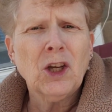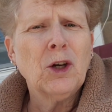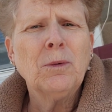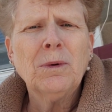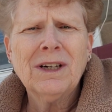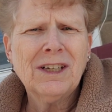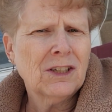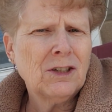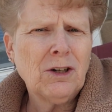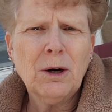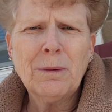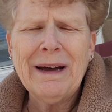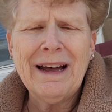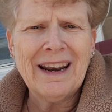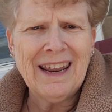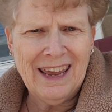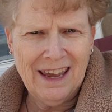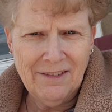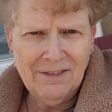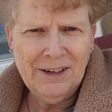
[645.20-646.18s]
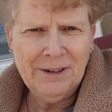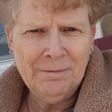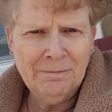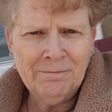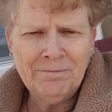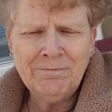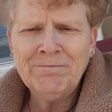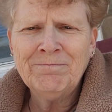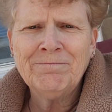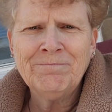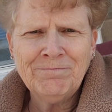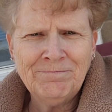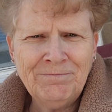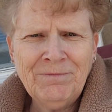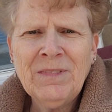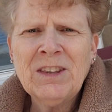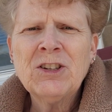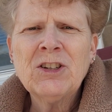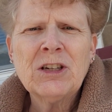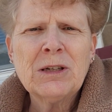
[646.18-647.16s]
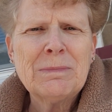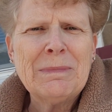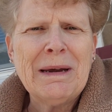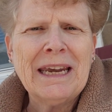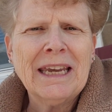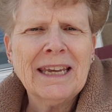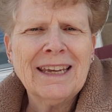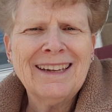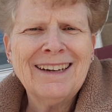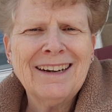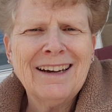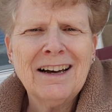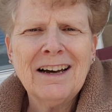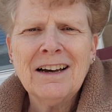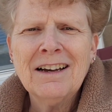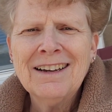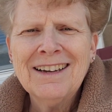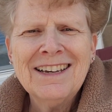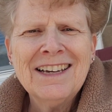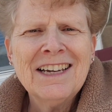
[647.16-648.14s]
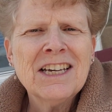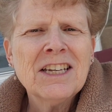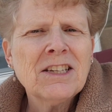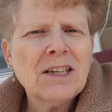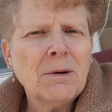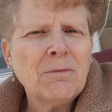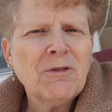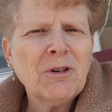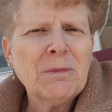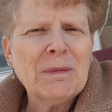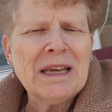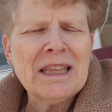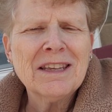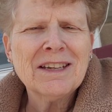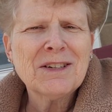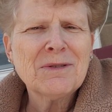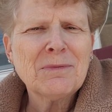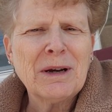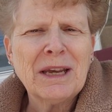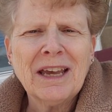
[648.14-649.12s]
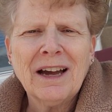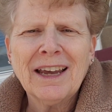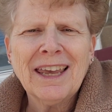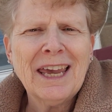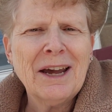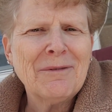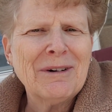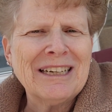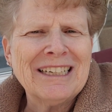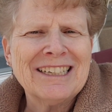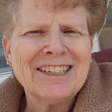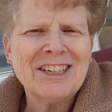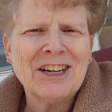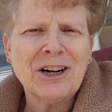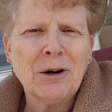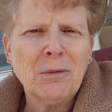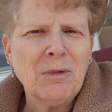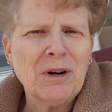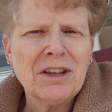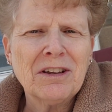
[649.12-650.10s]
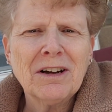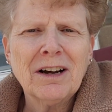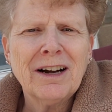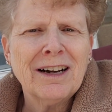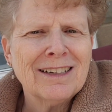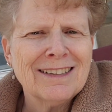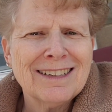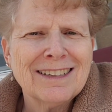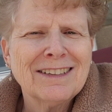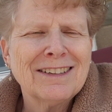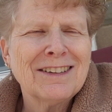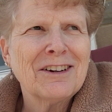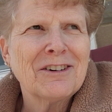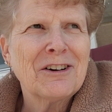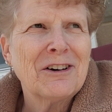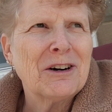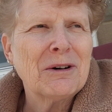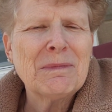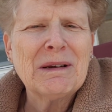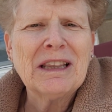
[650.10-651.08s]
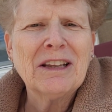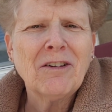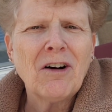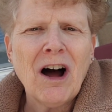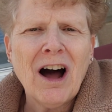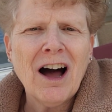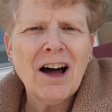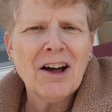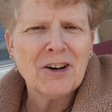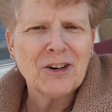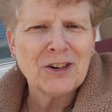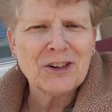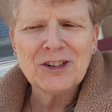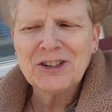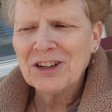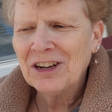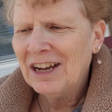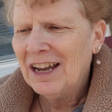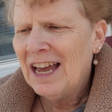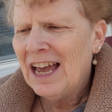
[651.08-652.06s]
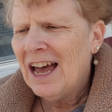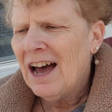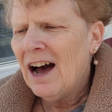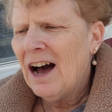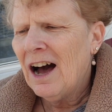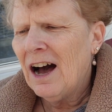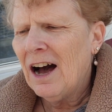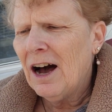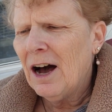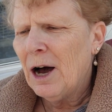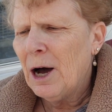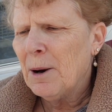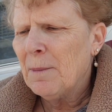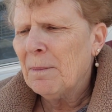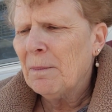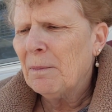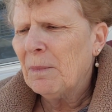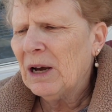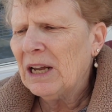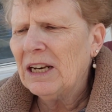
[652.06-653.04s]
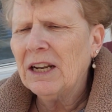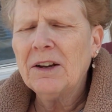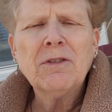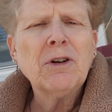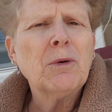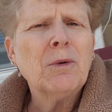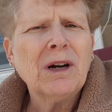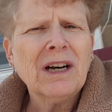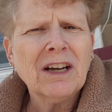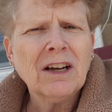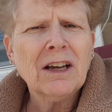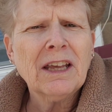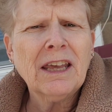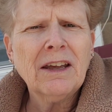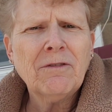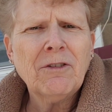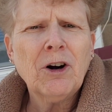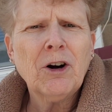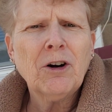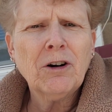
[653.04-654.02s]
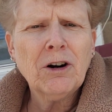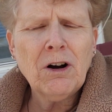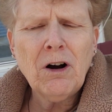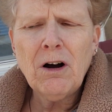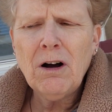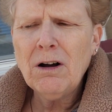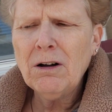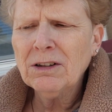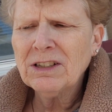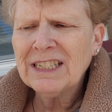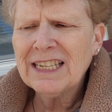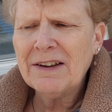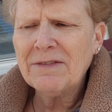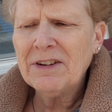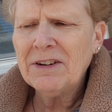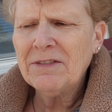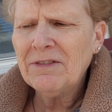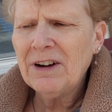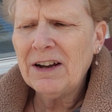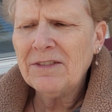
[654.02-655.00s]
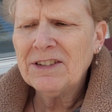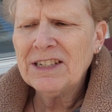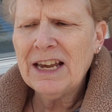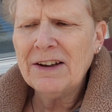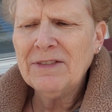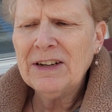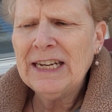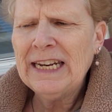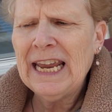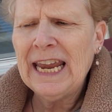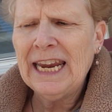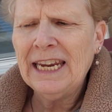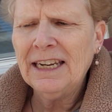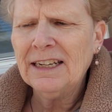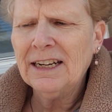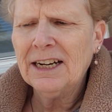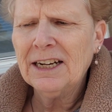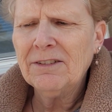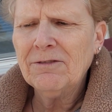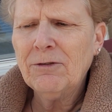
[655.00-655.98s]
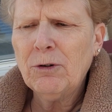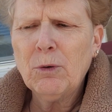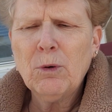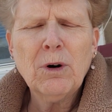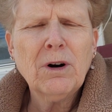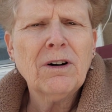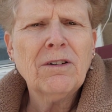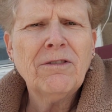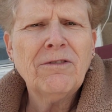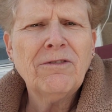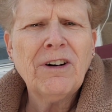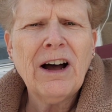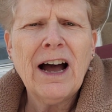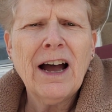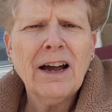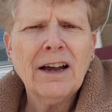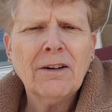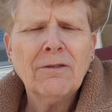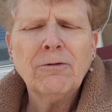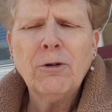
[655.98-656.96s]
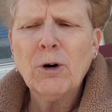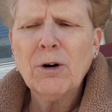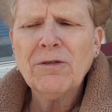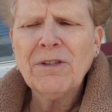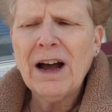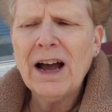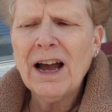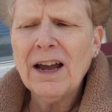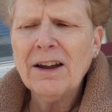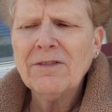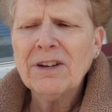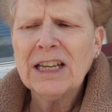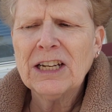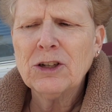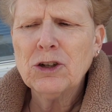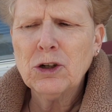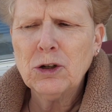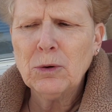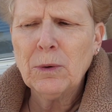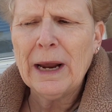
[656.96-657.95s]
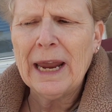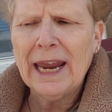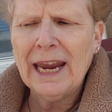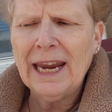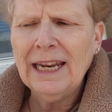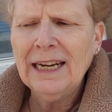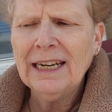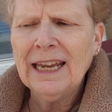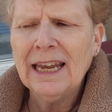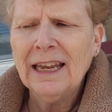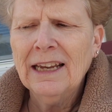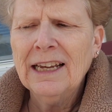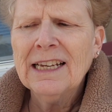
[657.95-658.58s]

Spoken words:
You want to talk about heaven? Mm-hmm. She's making some for me this week. I can't wait to share them with you guys. They're going to be little otters. But if you want to give her a call, 757-894-4528.